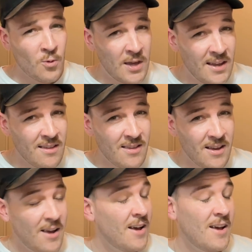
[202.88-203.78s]
these
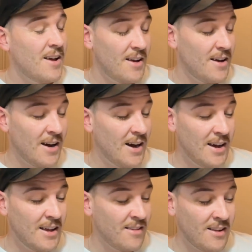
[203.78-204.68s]

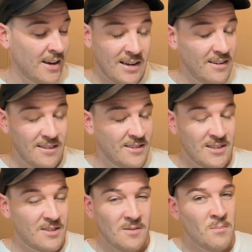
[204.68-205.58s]
is like
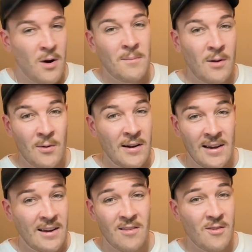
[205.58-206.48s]
just mind-blowing.
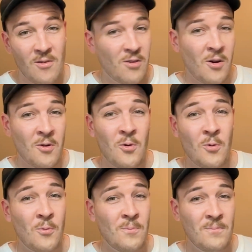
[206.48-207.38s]
Like it's so
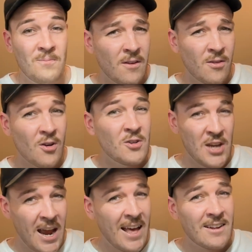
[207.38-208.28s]
cool. So
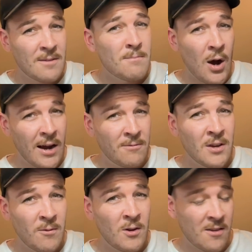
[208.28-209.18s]
shout out to Mike for
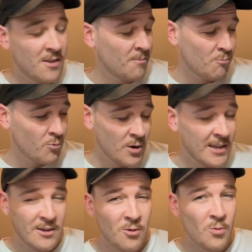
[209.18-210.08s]
giving us some really
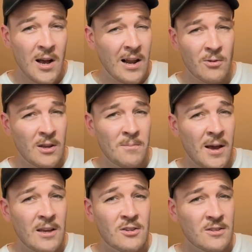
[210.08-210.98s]
cool colouring in
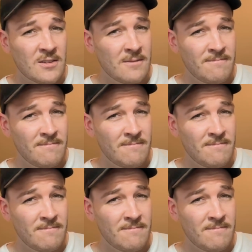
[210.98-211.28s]
pages.